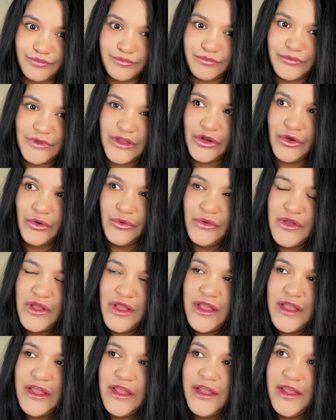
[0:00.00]
You know,
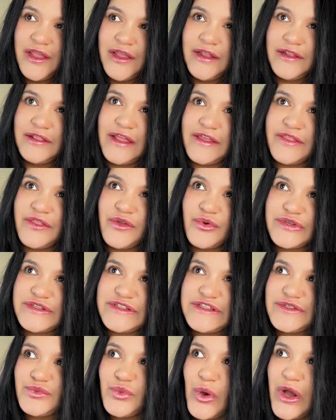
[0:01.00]
like there was
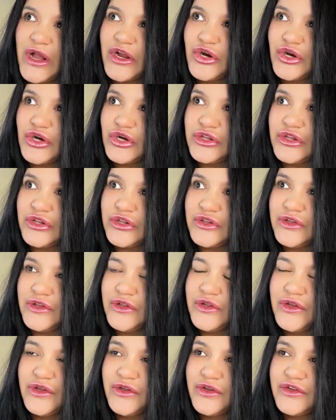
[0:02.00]
this one girl,
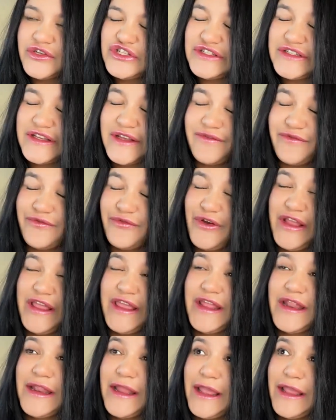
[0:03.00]
she's a
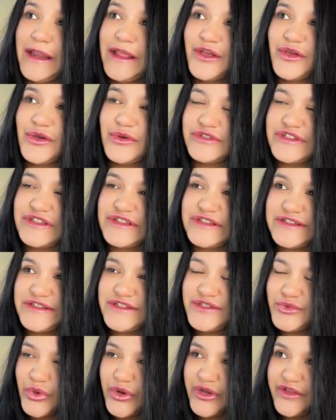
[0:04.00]
freaking dating coach and
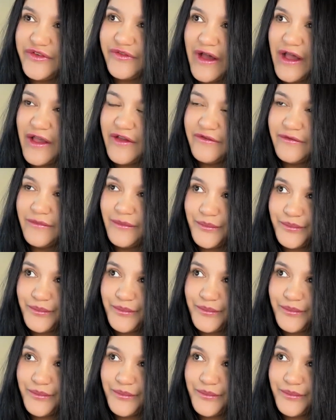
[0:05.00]
she's 25.